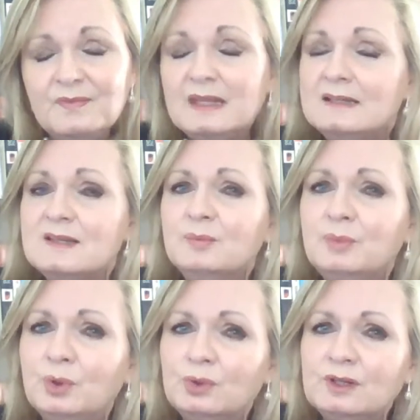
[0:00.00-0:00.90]
It's
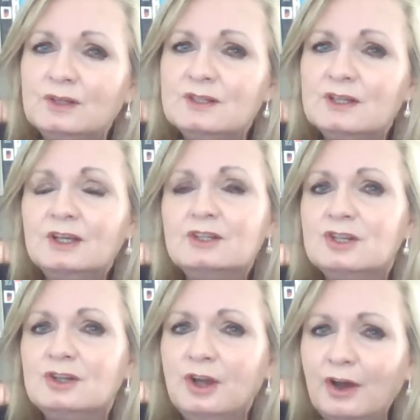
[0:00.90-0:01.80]
important
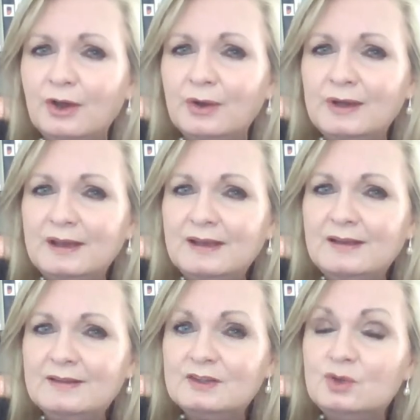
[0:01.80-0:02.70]
to know
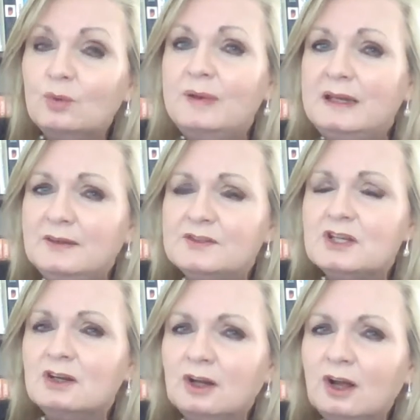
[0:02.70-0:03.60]
that your beliefs
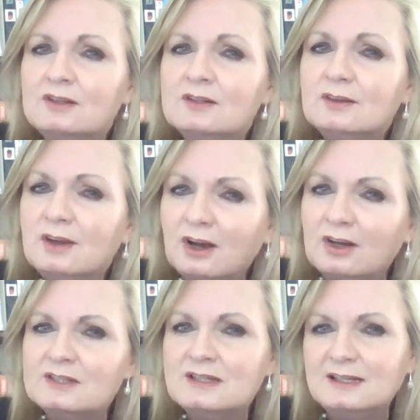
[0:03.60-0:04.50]
are not
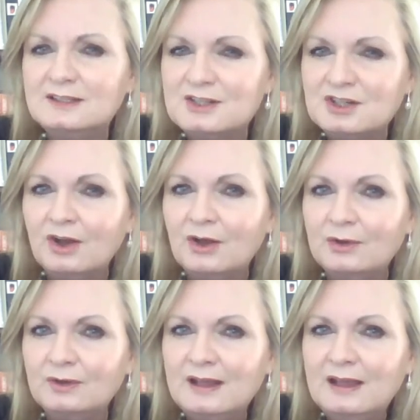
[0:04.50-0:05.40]
cast in
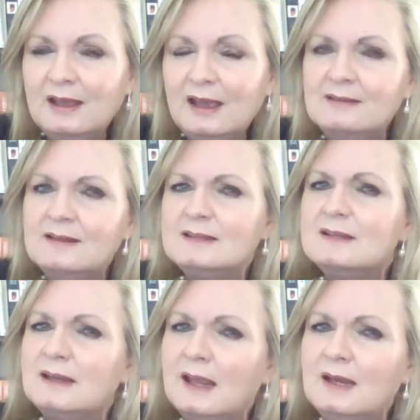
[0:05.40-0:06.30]
stone, and that
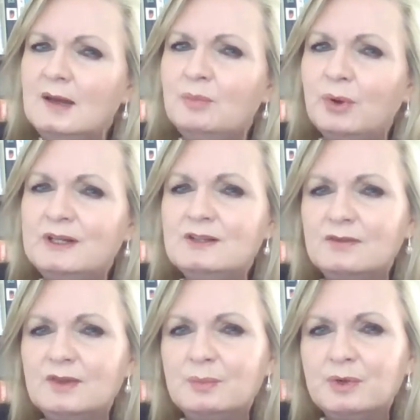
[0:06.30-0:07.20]
at any point
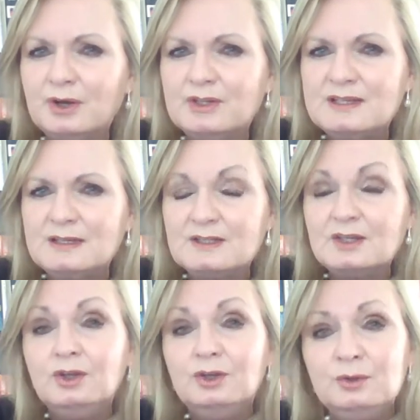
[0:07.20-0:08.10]
of the
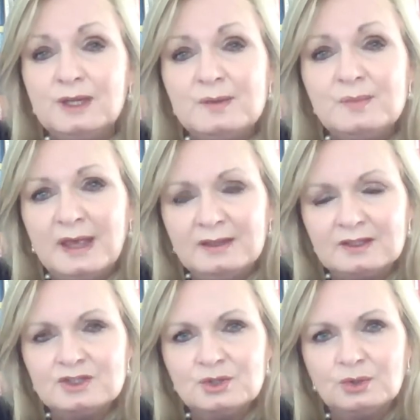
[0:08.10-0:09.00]
process, you can make
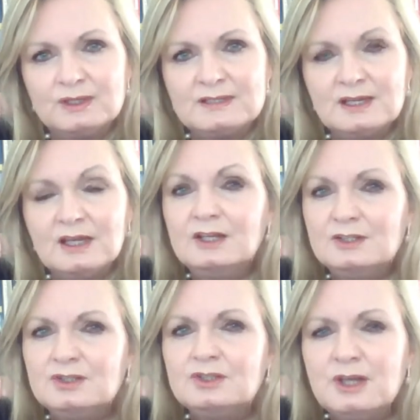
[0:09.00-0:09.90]
the choice
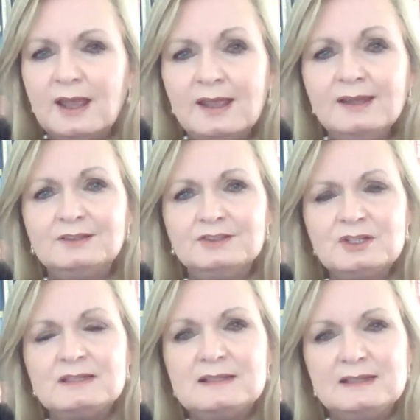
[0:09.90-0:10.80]
to change
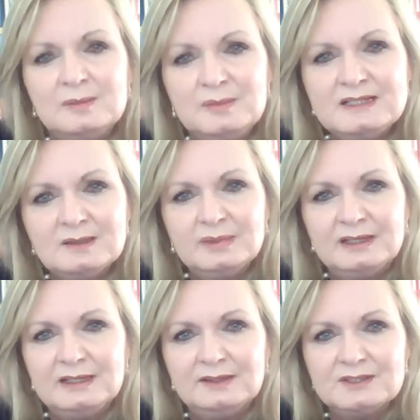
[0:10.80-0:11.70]
these limiting
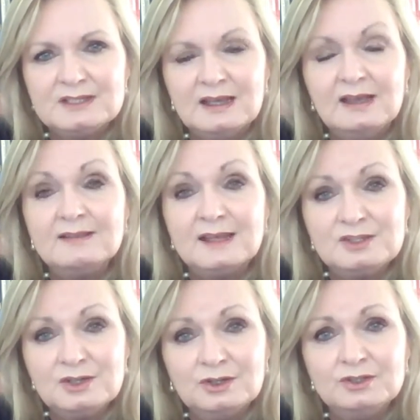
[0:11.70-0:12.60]
beliefs
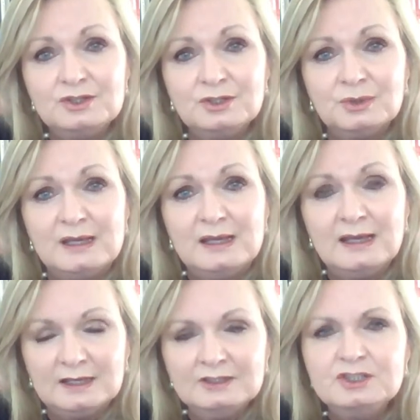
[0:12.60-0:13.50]
that hurt you
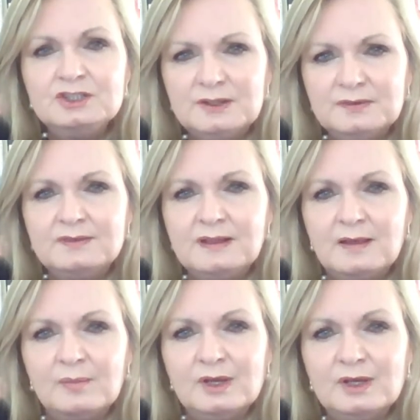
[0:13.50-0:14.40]
and shift
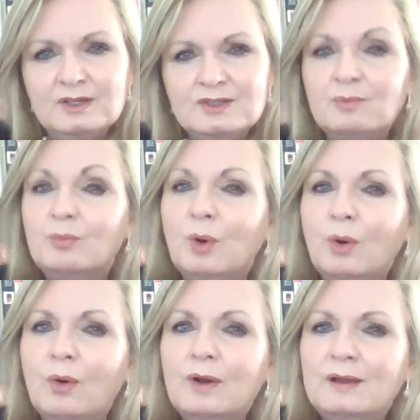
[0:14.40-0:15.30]
them to
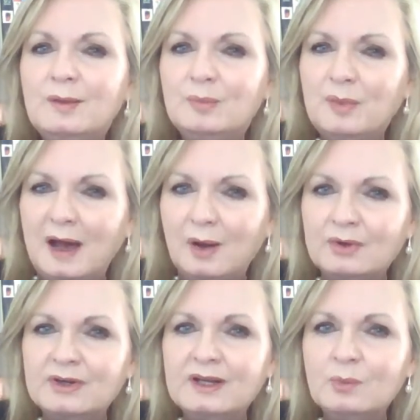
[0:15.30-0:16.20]
more
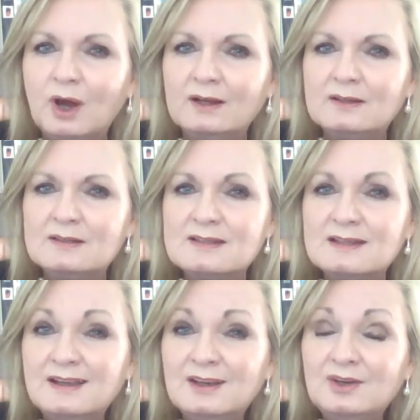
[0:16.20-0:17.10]
empowering
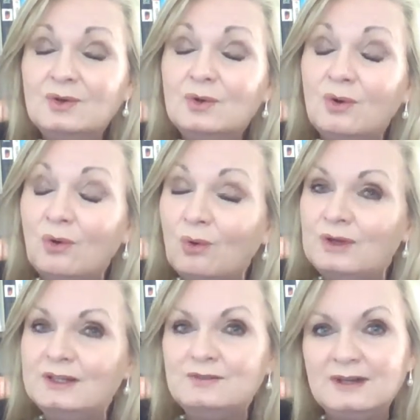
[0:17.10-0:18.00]
ones.
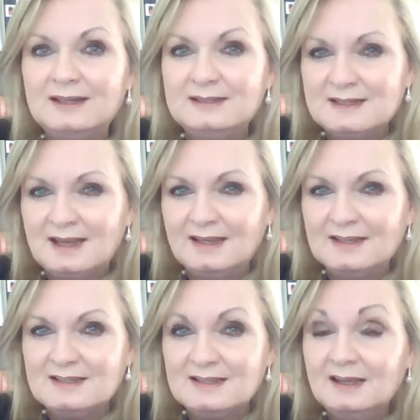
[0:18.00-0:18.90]
All it really
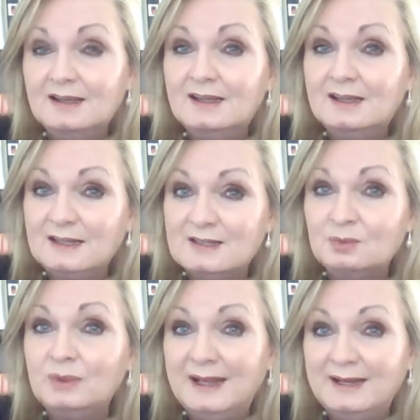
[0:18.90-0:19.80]
takes is
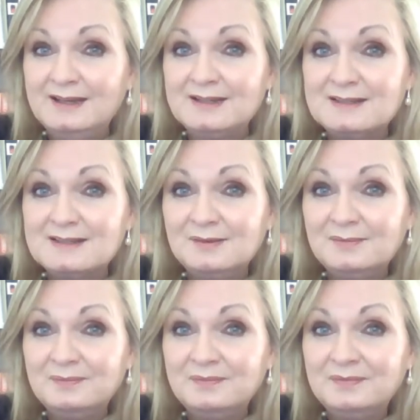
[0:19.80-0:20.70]
awareness
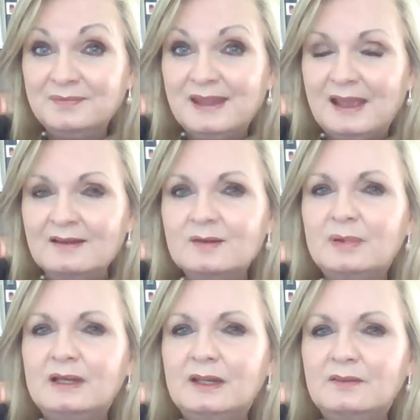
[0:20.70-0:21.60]
and a
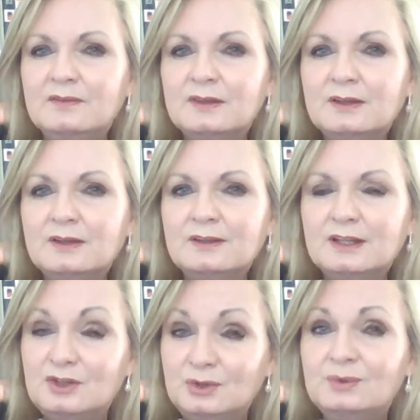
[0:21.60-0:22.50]
belief
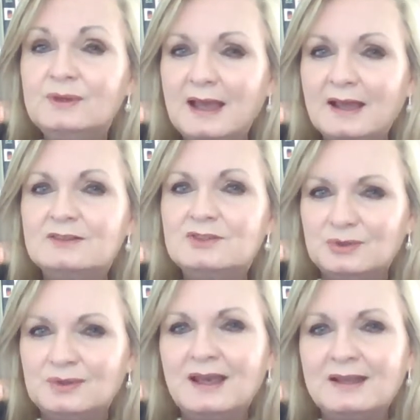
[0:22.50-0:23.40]
that you can
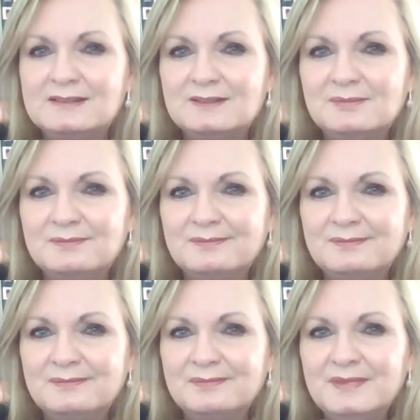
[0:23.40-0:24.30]
do that.
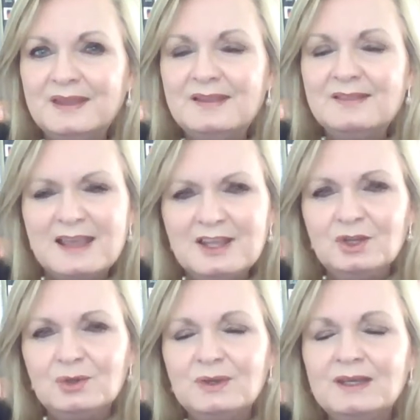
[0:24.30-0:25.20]
Thank
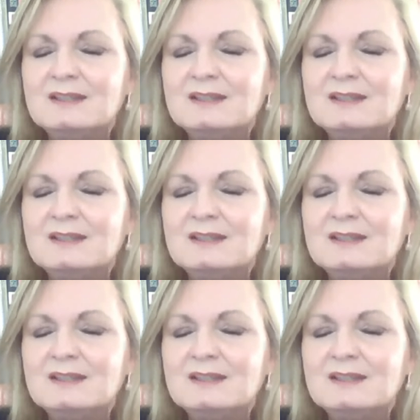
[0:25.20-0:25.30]
you.